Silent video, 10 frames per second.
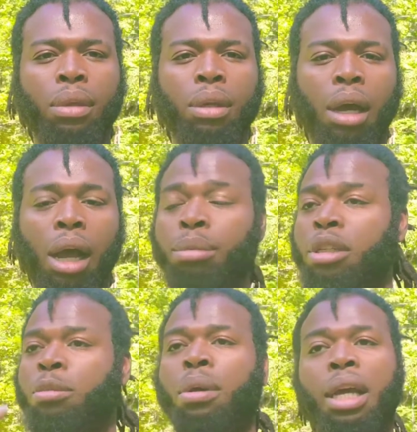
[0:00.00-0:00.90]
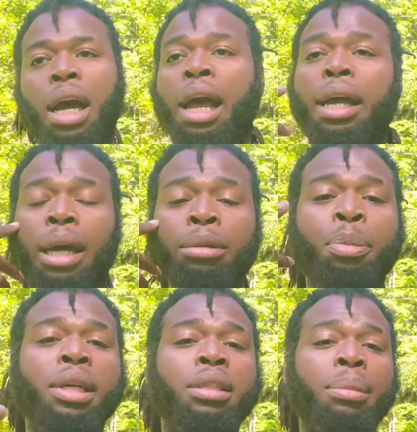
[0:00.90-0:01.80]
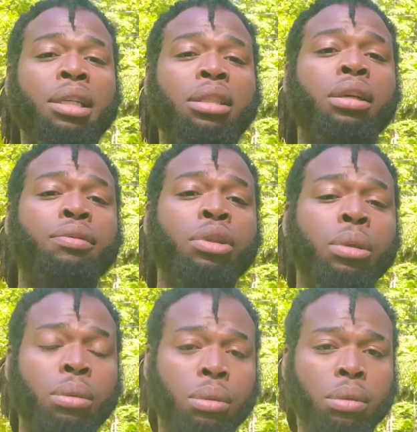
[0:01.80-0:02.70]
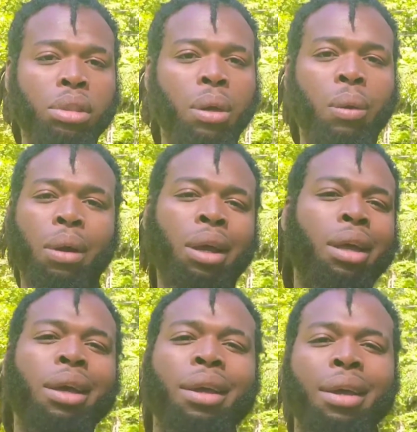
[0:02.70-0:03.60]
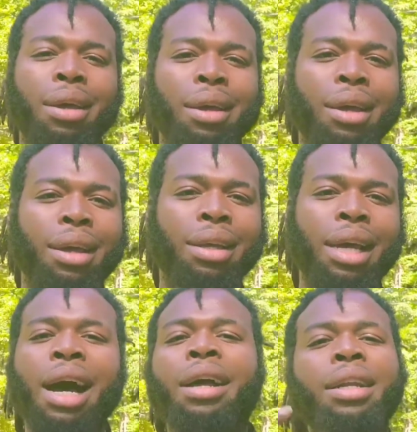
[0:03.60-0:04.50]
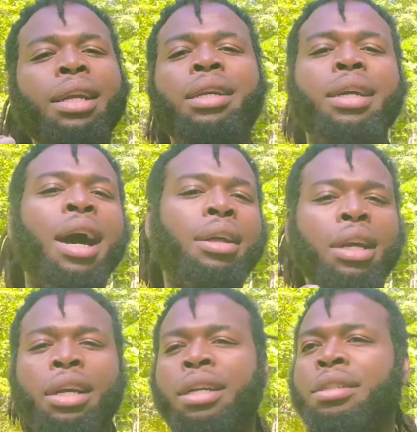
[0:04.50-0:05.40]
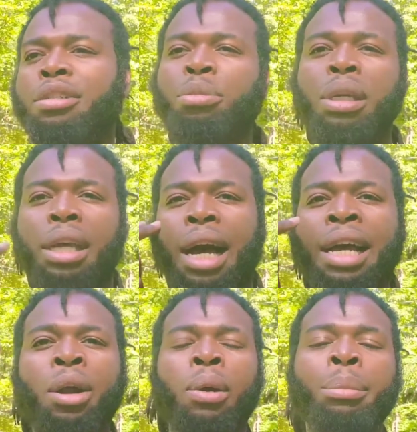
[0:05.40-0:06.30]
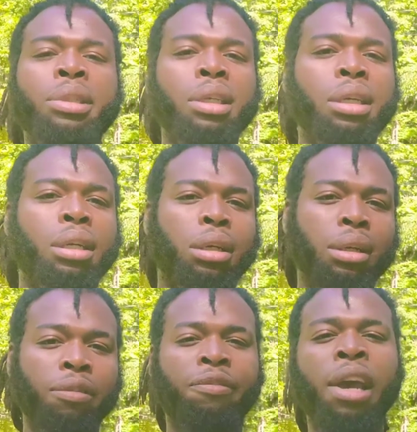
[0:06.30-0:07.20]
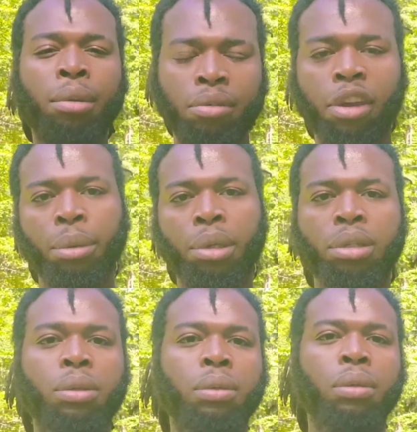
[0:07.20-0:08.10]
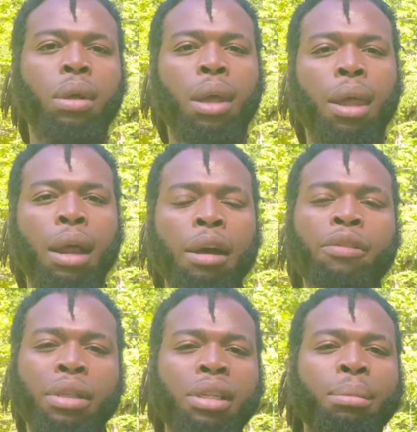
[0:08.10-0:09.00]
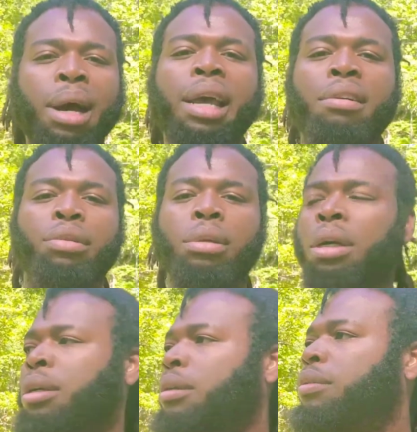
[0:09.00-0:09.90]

I'm speaking to myself too. So all there is me. I know I'm going to see it very, very soon. I'm finna see my heaven on earth.